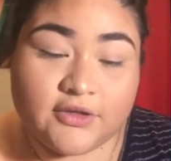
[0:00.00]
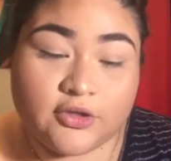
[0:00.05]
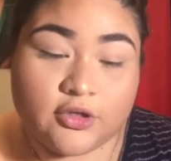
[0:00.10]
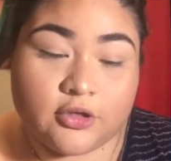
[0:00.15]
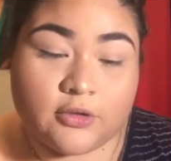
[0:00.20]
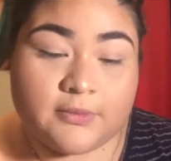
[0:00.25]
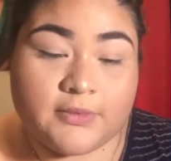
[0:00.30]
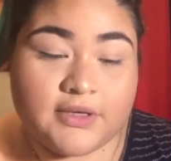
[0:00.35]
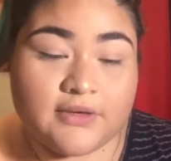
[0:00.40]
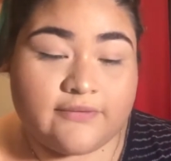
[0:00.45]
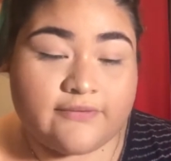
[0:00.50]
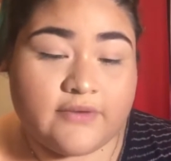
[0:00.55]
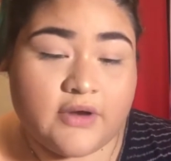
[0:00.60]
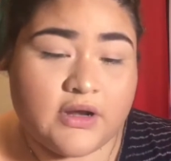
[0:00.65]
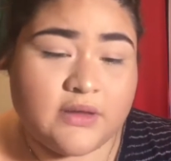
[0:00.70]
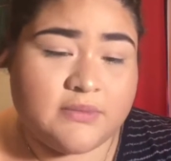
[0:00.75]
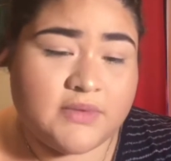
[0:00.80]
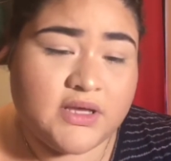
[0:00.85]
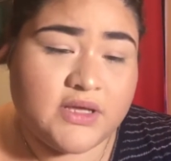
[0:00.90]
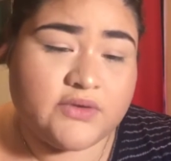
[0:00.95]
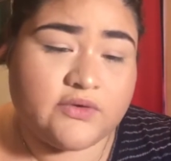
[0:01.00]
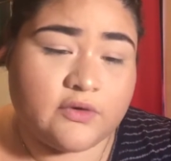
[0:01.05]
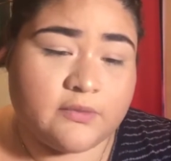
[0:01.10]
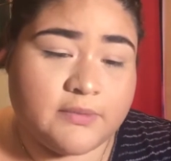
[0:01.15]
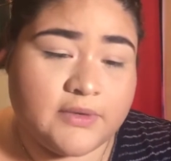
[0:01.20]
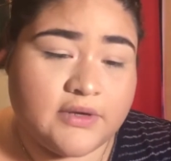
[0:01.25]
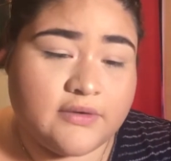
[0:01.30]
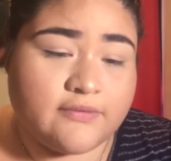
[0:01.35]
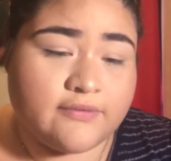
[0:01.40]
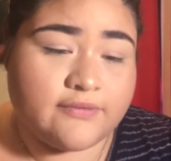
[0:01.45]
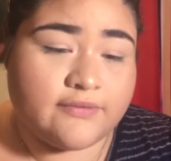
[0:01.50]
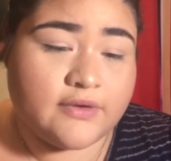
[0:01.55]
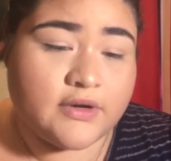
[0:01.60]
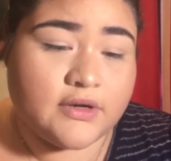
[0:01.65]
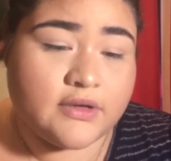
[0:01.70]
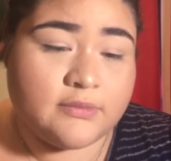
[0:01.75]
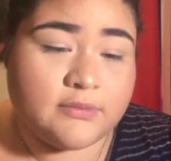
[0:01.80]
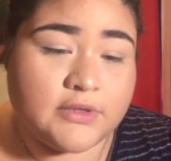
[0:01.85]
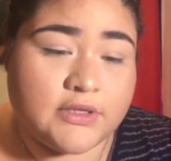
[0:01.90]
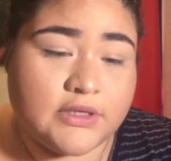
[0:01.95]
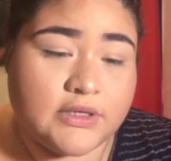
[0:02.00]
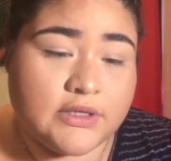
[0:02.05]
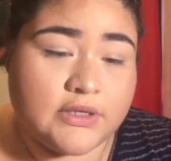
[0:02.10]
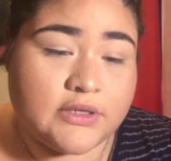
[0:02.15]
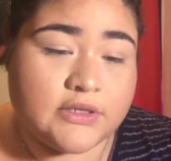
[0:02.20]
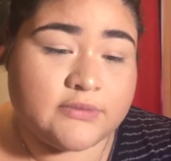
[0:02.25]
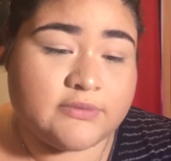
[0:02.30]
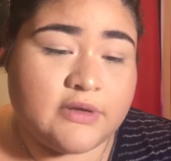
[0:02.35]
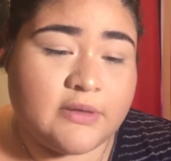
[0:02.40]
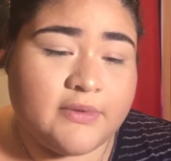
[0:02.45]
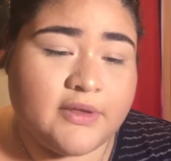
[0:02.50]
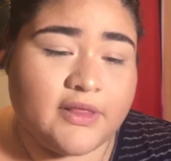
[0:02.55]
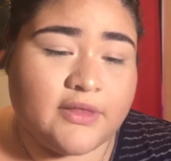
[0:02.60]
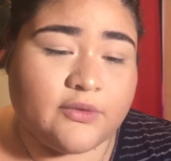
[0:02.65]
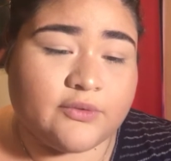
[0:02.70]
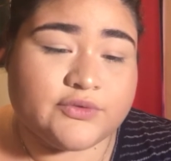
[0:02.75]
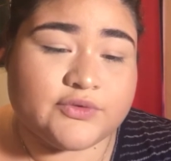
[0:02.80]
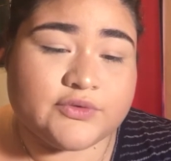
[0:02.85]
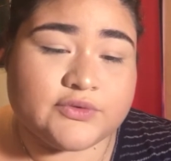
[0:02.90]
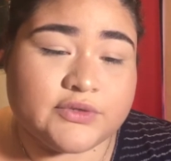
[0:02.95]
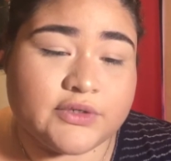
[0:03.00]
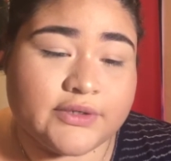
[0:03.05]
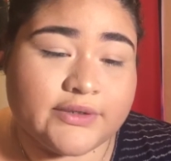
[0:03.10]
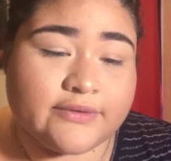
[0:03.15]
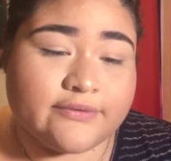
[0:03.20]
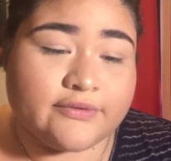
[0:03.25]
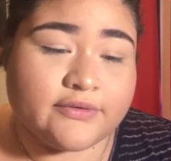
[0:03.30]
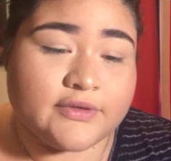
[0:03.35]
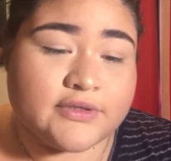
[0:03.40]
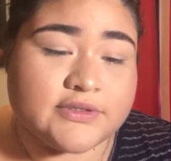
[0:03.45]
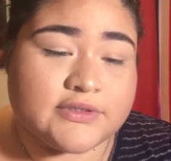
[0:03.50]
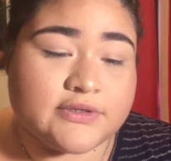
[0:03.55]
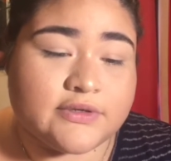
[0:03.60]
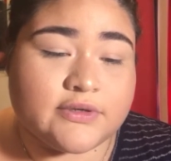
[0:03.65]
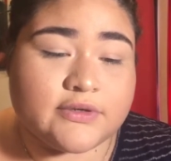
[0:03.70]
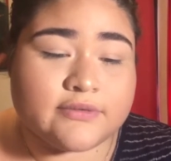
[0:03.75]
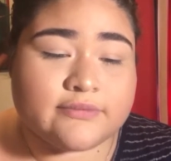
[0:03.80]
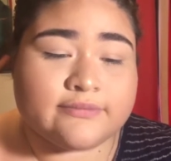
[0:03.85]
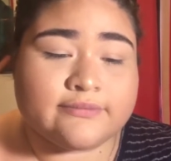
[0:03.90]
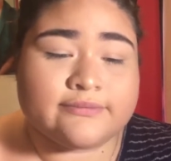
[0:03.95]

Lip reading: Don't make fun of me, don't make fun of me. It's probably a little too dark for this look,